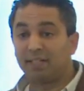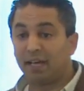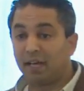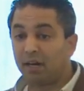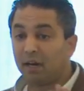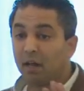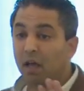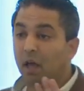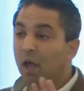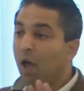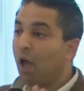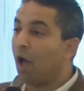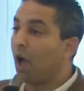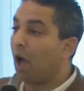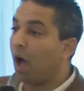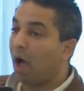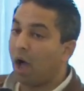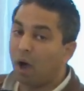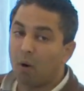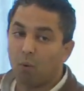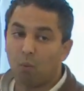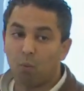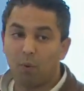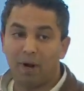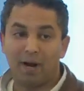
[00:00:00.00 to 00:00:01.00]
said,
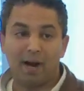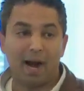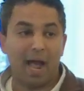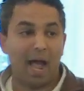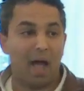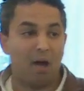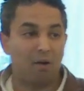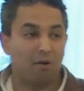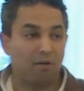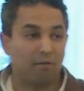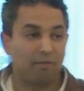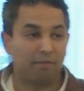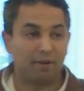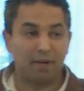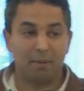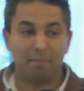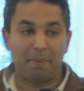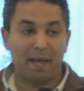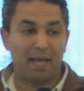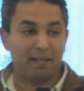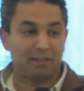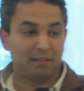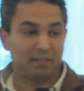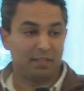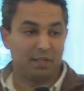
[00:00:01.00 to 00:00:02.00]
we're out of
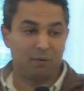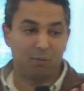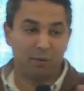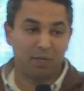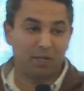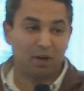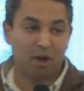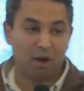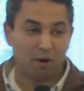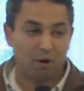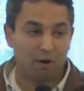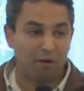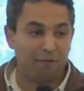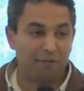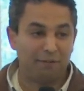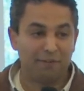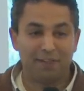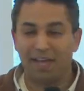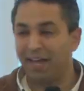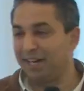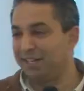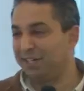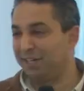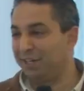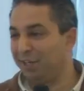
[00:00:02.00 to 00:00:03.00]
capacity. We can't offer
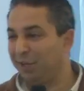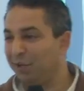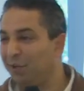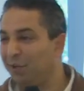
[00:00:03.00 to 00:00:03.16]
that to